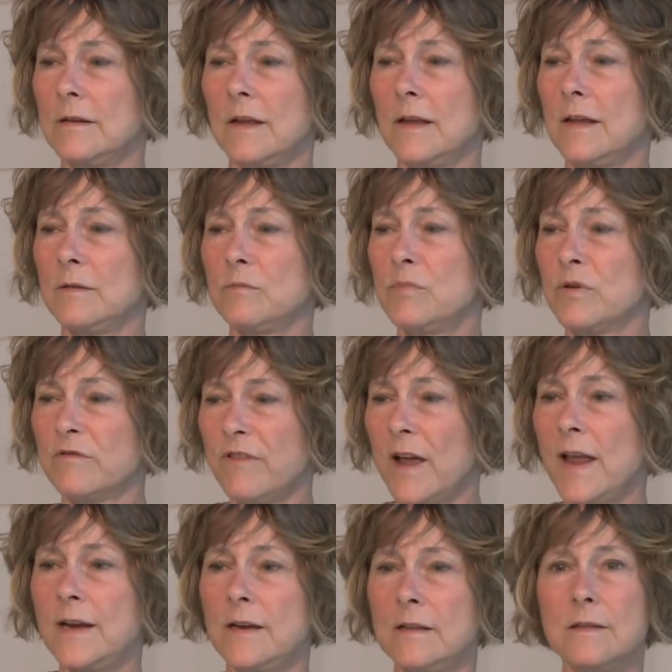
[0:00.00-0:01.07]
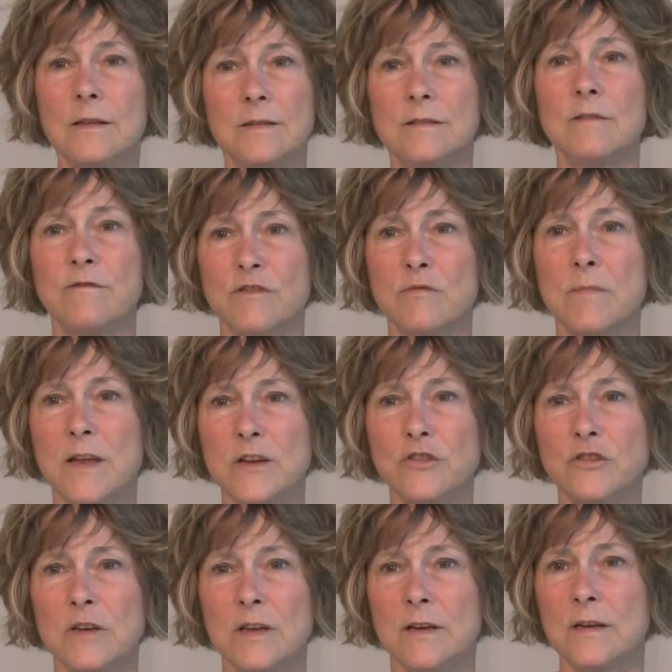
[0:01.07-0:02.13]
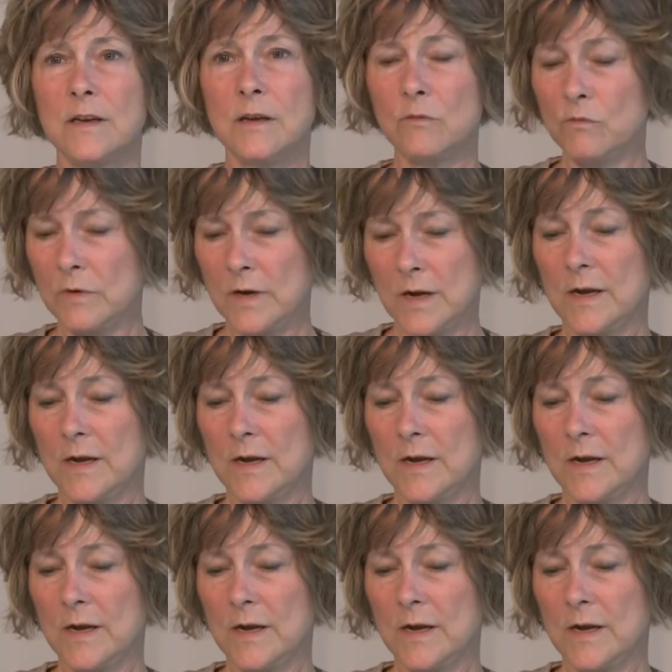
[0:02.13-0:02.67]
and providing this information in,